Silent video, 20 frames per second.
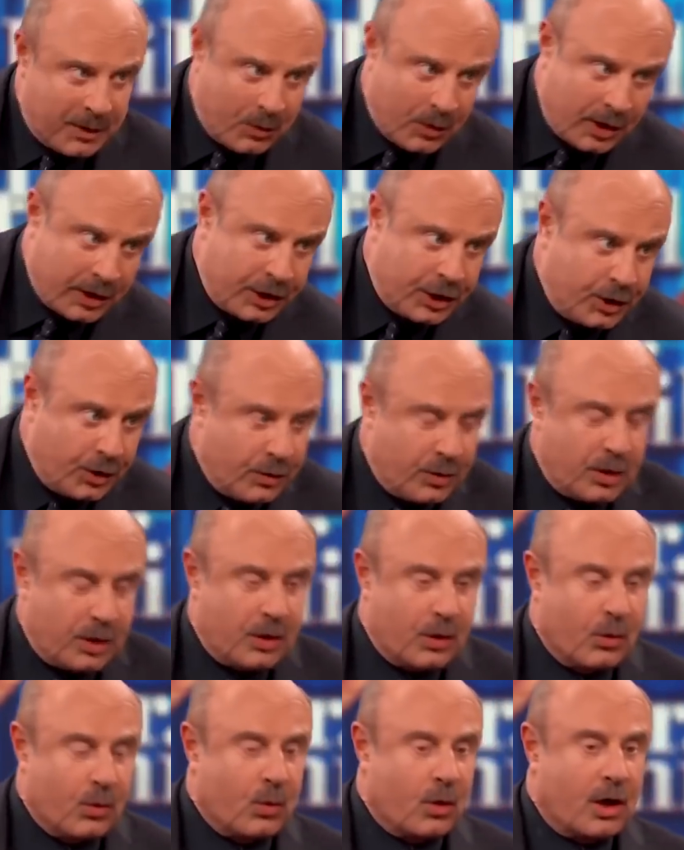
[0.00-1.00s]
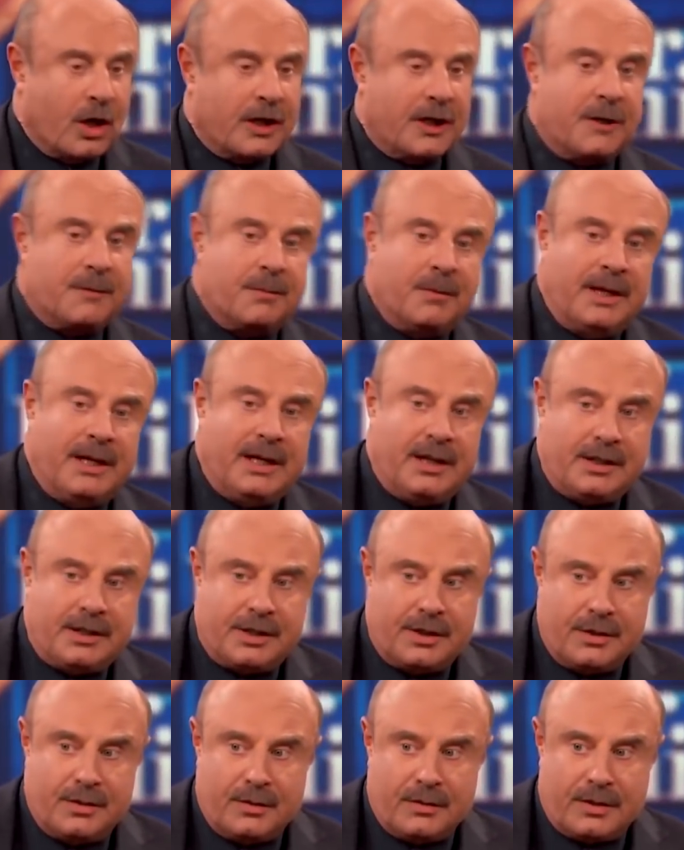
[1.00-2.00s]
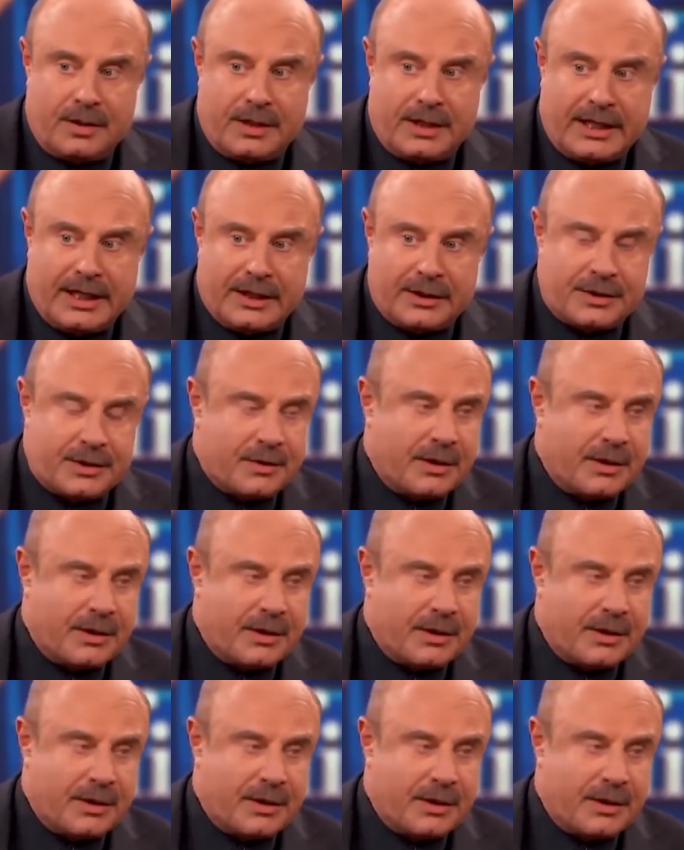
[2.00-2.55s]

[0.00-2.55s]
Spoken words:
me what you wanted me to get